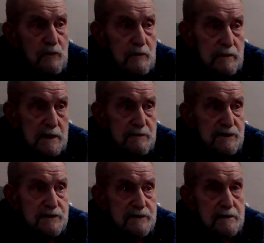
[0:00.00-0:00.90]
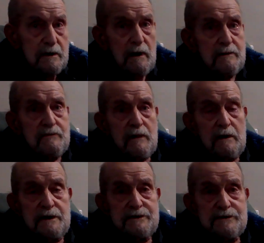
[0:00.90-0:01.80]
there was
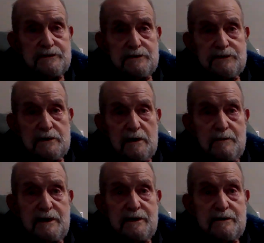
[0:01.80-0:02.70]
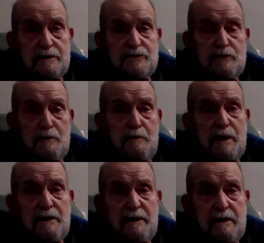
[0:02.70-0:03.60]
convoys used to come in across from
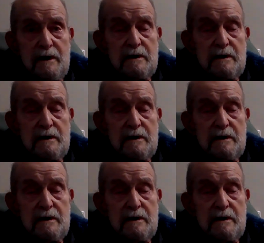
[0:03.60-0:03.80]
America.